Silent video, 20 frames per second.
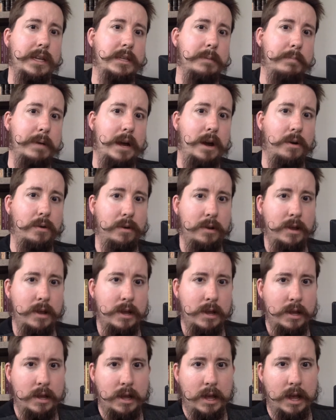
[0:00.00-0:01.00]
is about
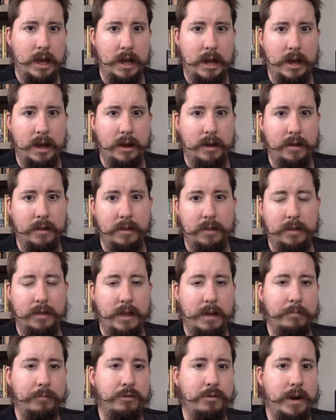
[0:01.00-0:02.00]
uh,
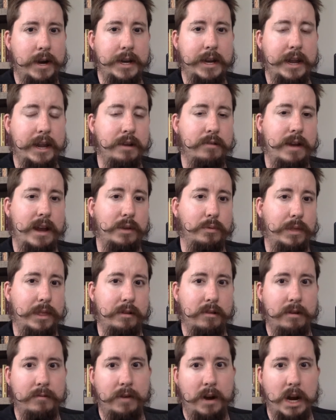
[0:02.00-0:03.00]
them trying to interact with
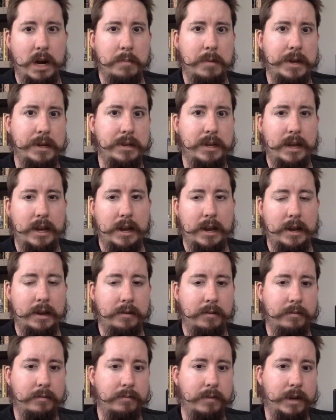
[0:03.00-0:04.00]
their environment
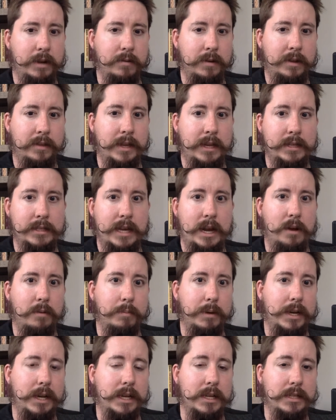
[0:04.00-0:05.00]
and figuring things out
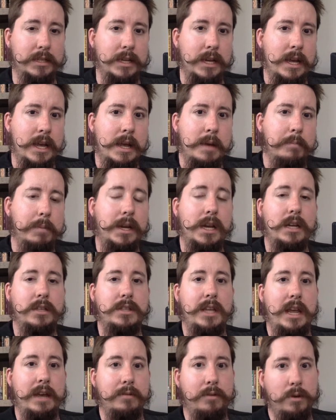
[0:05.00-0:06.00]
because because
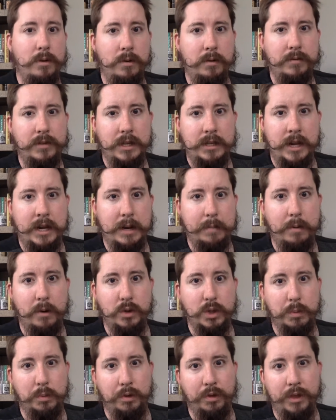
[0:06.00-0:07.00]
they have hooves and not
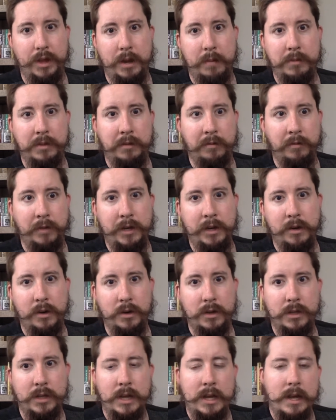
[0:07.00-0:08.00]
opposable thumbs and
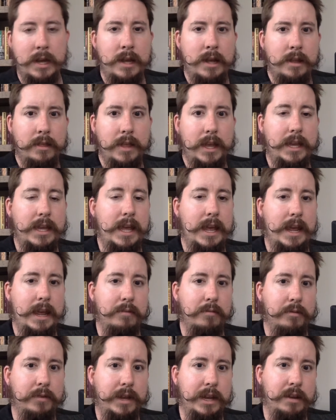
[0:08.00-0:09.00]
fingers they
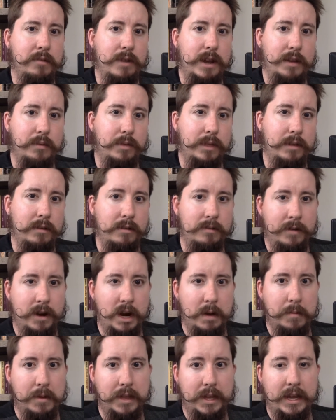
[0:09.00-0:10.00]
can't really interact with their
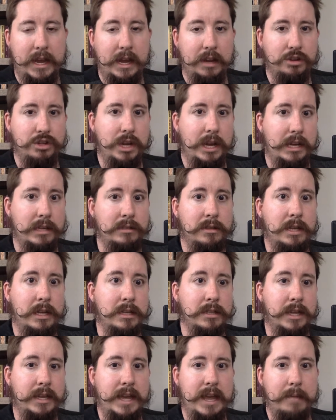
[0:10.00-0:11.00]
environment. They can't change
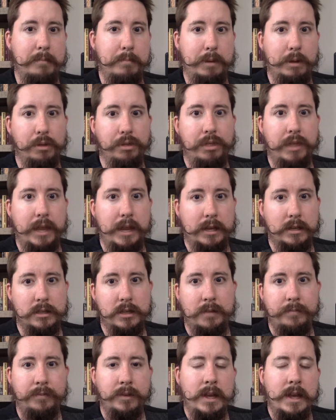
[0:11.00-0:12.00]
things. They can't build things.